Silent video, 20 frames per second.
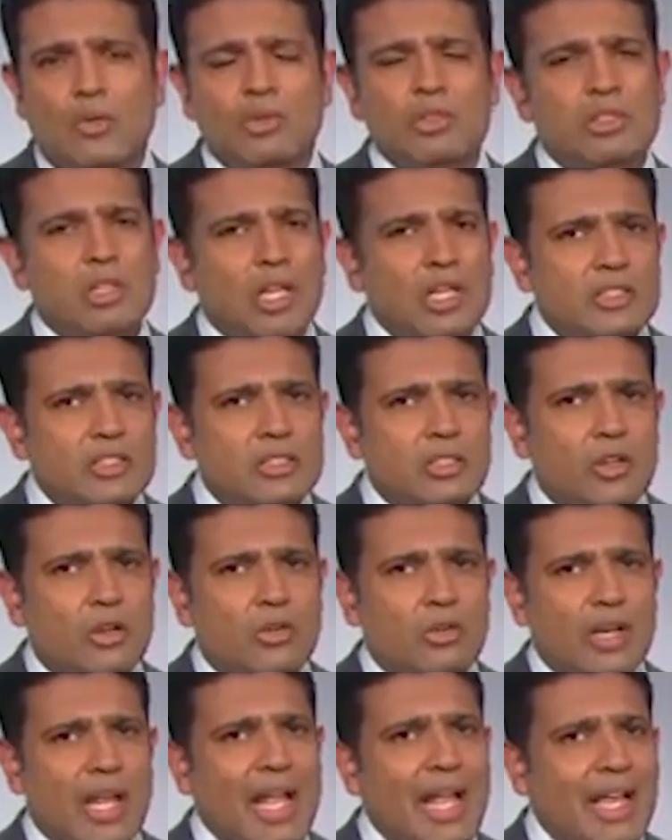What's less
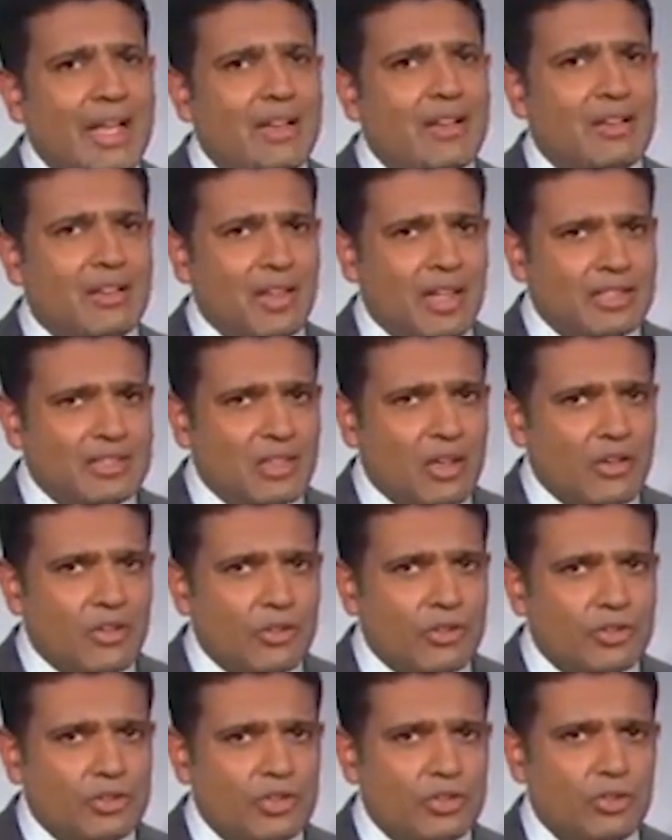known and less
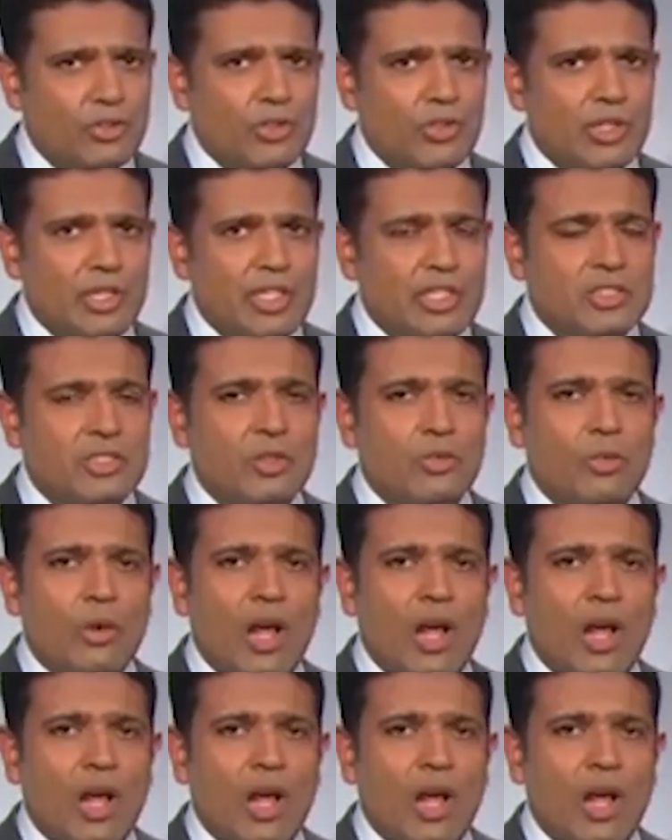understood is the